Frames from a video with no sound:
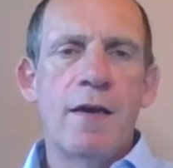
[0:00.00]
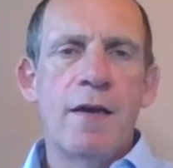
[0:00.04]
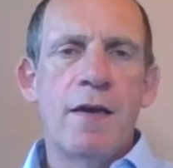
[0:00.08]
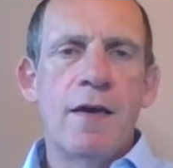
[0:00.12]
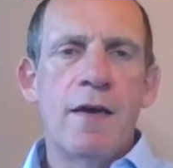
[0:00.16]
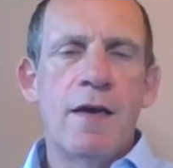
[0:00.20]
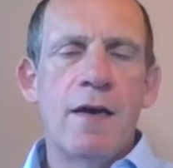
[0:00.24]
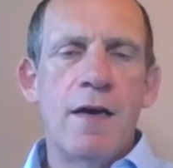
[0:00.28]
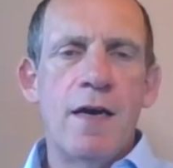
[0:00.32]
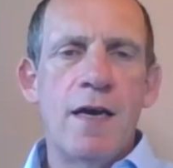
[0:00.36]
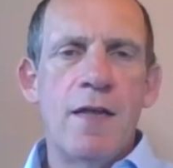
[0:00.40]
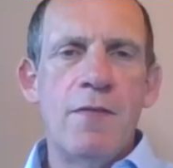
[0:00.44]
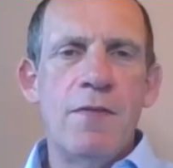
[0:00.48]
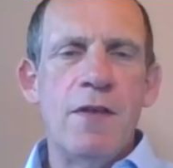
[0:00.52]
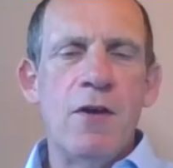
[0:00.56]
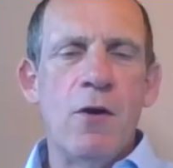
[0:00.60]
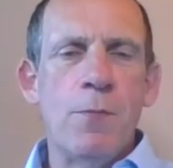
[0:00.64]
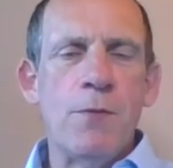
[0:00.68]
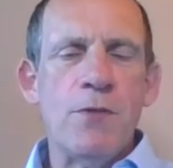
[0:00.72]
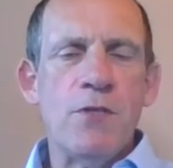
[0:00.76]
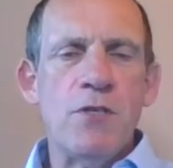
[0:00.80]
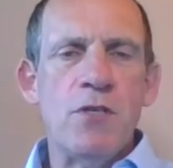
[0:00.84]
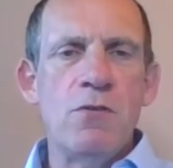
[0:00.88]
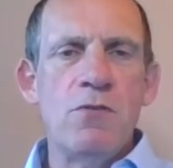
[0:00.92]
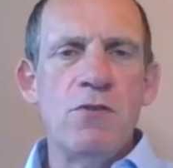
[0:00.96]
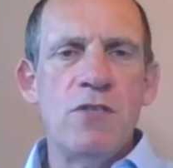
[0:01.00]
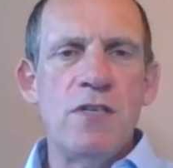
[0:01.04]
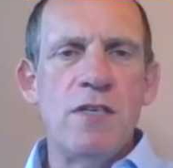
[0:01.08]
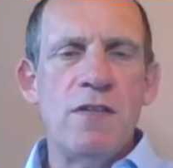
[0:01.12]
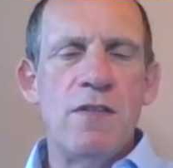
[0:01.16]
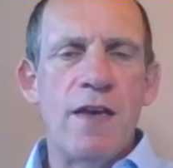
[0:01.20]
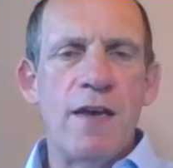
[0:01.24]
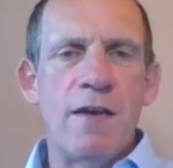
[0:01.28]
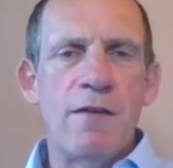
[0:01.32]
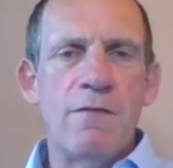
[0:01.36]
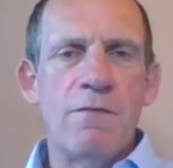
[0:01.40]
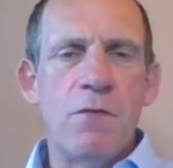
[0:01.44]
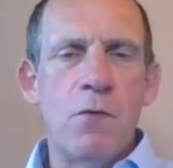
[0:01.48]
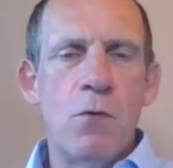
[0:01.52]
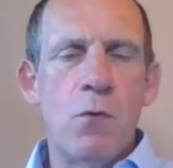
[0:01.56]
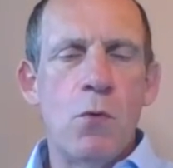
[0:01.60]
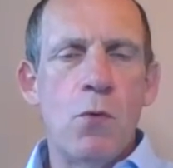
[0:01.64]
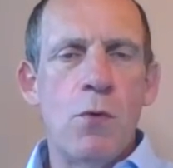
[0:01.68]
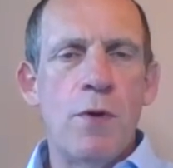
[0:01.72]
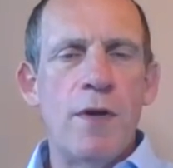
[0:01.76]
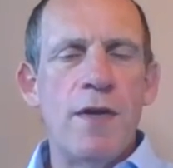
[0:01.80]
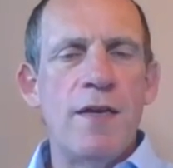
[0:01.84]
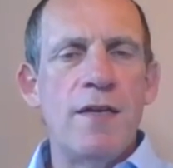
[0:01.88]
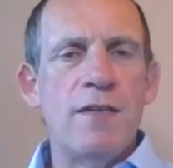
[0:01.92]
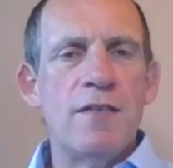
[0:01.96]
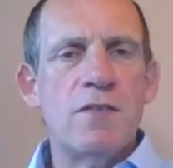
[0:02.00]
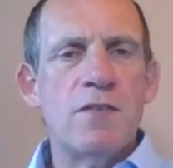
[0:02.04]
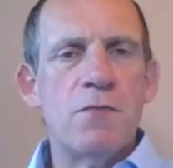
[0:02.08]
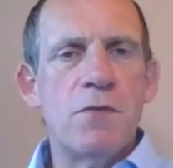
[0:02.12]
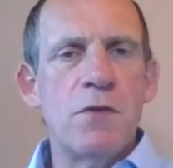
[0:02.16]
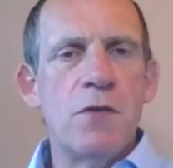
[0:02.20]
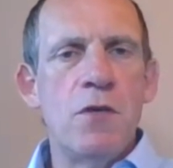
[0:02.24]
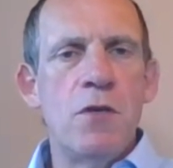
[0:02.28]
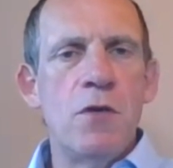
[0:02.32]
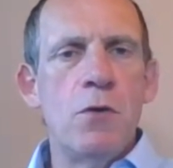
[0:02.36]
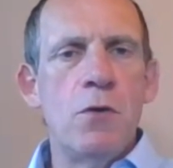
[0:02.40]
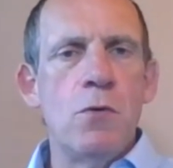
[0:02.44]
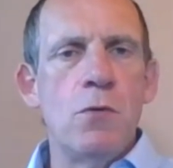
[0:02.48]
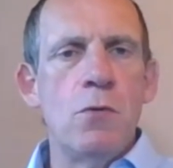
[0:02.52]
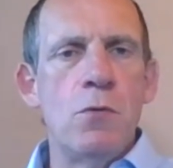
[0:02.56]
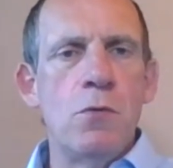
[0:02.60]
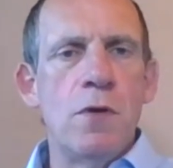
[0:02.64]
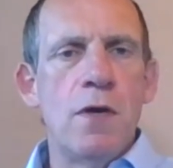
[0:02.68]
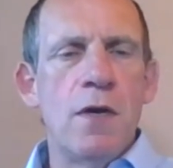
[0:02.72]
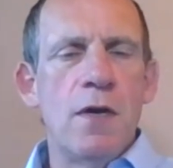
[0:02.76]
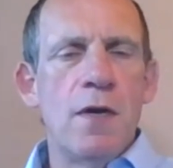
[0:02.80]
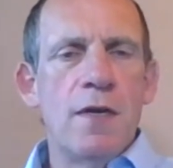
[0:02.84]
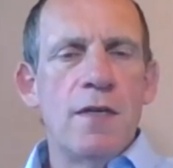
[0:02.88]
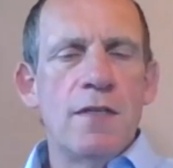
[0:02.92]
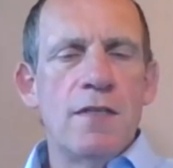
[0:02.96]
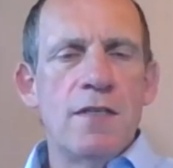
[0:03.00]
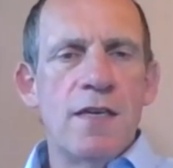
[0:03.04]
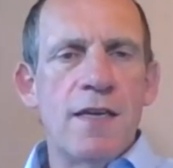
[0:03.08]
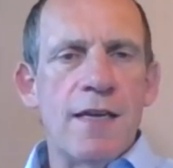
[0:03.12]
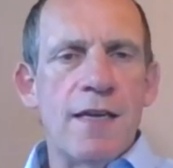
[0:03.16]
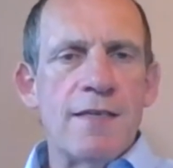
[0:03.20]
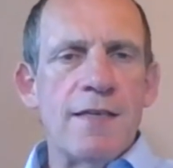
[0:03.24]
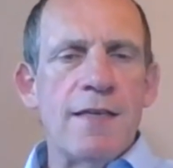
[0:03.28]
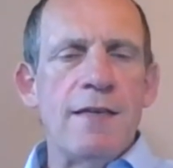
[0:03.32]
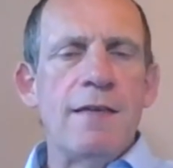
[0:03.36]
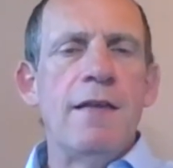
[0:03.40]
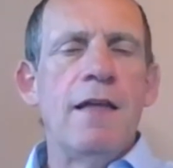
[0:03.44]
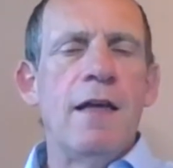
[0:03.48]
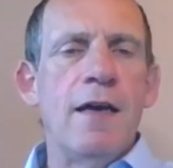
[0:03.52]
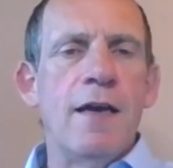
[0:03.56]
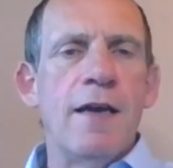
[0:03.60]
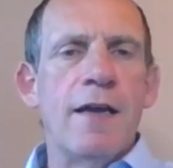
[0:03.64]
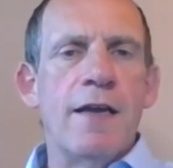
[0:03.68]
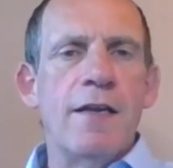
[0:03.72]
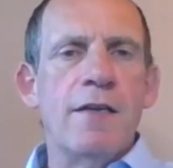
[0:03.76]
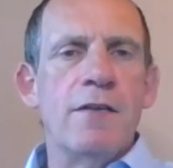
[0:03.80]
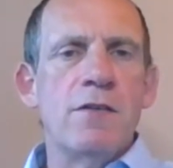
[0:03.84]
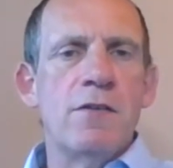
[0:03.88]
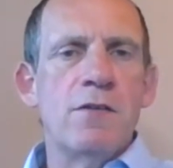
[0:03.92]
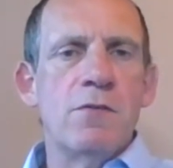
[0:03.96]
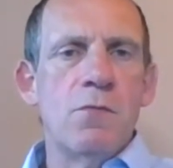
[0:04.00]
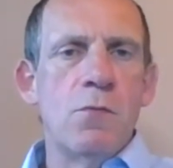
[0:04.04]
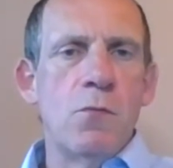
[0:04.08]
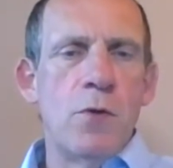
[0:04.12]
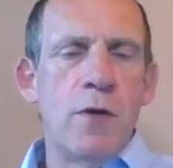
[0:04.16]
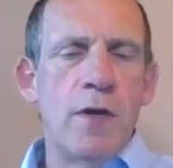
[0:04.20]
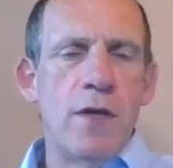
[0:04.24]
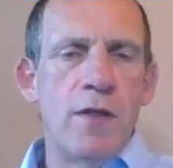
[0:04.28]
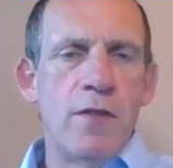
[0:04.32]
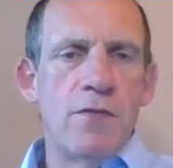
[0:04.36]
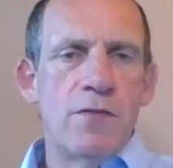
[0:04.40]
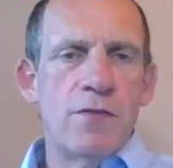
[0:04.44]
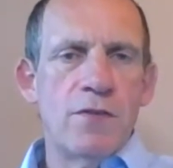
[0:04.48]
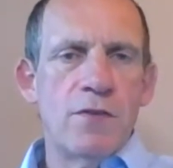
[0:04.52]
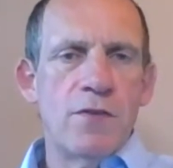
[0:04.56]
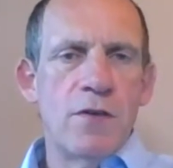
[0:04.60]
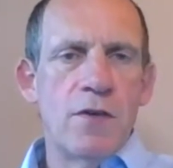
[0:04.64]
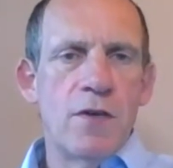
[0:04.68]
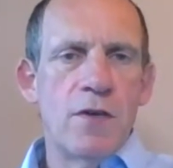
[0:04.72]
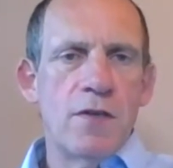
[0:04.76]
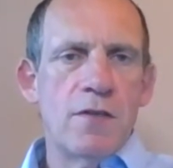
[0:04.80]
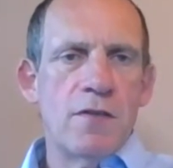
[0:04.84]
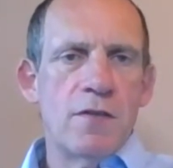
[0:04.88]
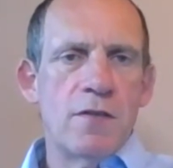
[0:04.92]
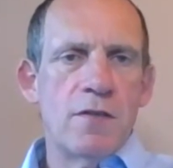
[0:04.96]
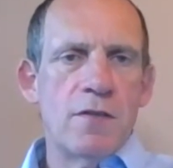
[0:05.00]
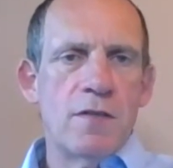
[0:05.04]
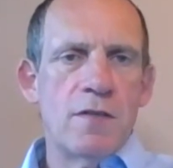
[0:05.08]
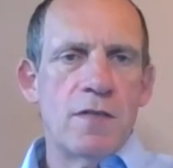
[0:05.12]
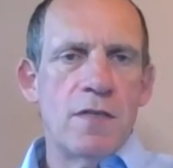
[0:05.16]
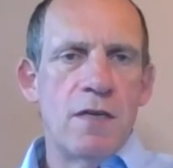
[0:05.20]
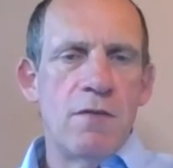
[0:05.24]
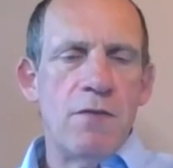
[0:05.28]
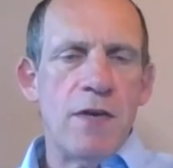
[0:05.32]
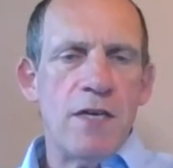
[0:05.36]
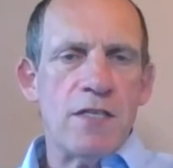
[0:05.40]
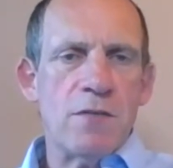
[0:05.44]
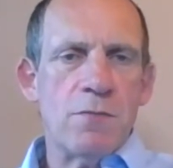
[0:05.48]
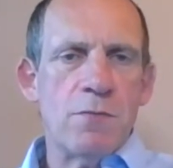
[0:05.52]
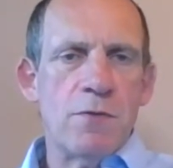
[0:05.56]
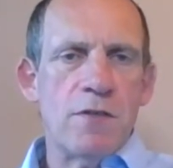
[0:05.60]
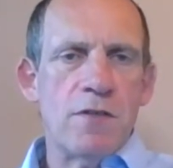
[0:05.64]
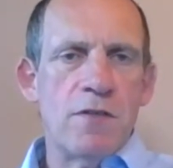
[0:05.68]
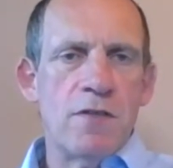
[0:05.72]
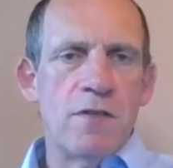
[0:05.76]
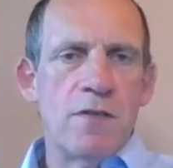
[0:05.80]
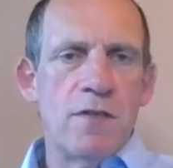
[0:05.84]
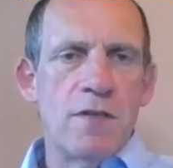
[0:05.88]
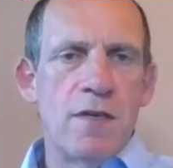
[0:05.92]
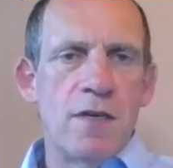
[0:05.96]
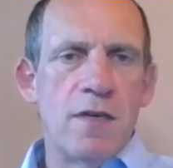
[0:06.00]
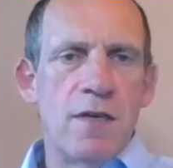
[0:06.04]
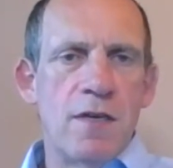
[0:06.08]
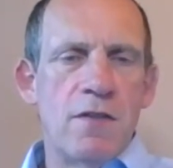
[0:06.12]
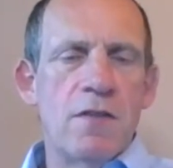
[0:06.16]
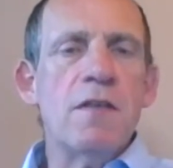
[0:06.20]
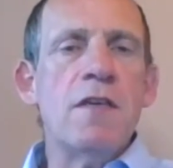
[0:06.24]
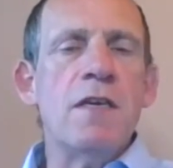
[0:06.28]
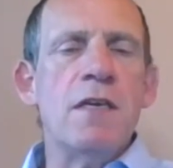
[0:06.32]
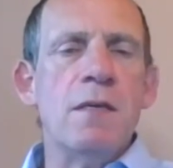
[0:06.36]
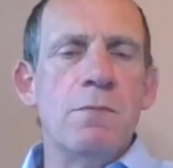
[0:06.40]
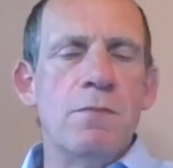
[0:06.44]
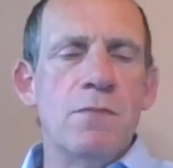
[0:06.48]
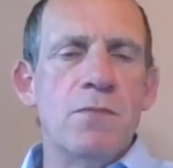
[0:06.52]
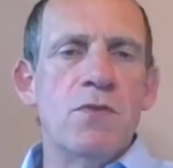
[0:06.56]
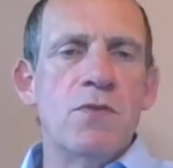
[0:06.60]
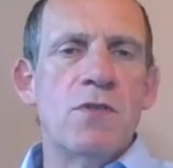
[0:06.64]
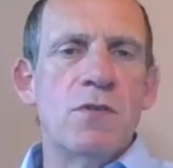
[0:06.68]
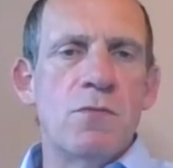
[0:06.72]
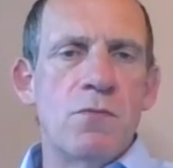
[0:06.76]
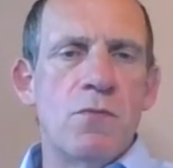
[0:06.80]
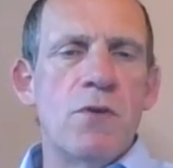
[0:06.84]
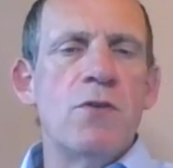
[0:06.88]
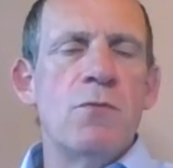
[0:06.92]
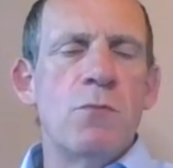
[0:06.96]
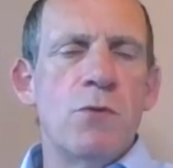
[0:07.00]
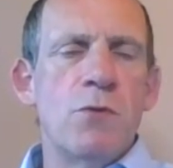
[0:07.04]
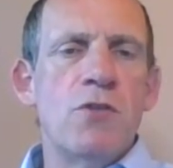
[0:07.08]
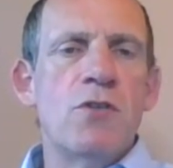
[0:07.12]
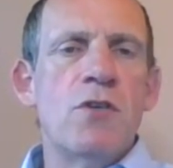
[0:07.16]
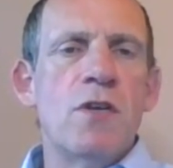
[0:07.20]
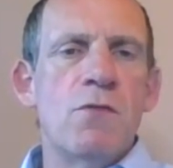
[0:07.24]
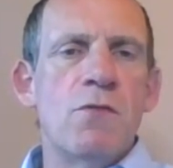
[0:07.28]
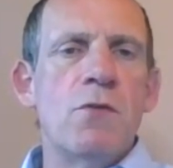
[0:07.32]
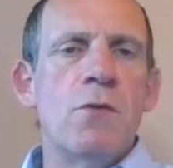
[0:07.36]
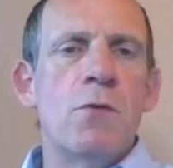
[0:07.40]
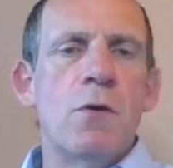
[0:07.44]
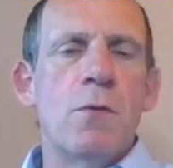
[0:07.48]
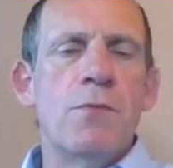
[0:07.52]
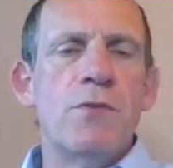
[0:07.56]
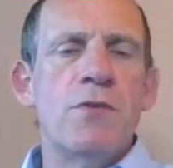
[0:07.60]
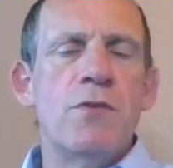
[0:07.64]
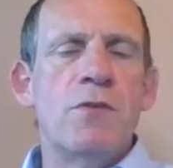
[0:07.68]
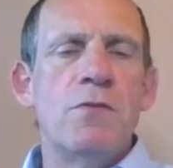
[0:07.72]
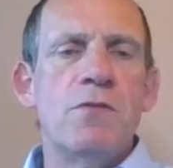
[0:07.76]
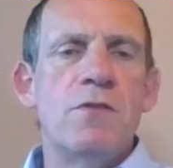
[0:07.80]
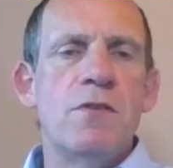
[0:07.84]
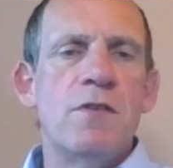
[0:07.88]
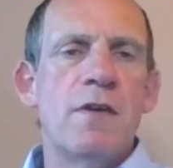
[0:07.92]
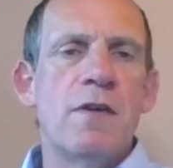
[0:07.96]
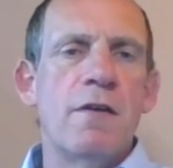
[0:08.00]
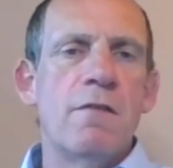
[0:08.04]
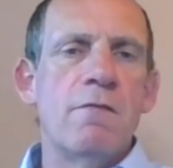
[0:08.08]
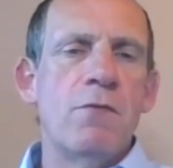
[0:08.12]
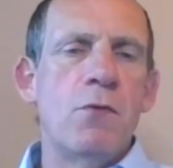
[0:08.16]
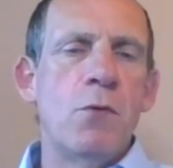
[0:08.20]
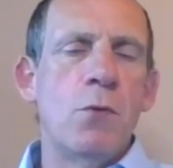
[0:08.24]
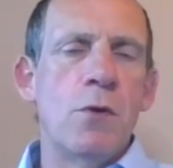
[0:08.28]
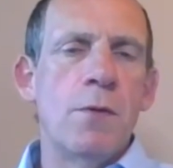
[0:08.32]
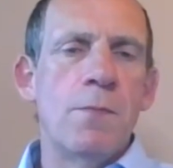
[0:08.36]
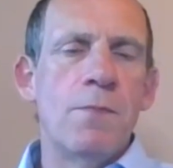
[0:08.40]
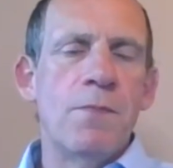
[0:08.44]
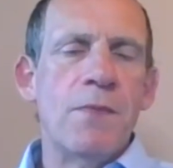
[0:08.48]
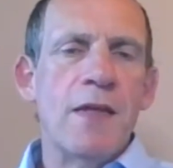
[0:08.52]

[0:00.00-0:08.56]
And the opportunity, therefore, is for you to get aligned with certain investment themes, which give you an opportunity going forward.